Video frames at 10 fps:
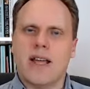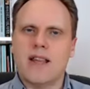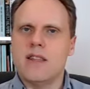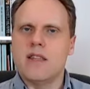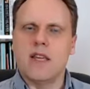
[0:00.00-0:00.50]

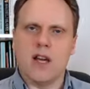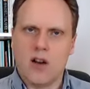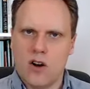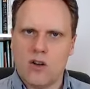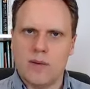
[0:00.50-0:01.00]
in the
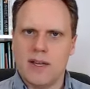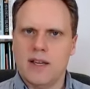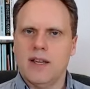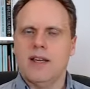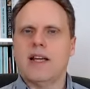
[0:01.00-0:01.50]
economy.
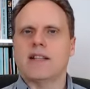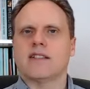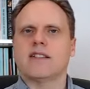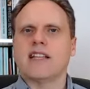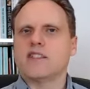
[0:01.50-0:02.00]

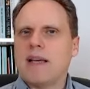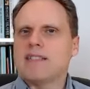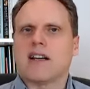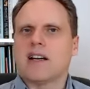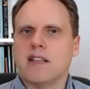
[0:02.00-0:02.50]
That's
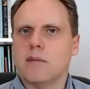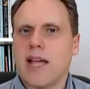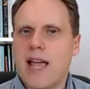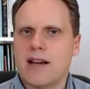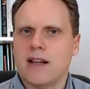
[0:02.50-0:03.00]
basically the
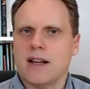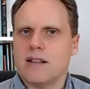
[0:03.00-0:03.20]
mechanic.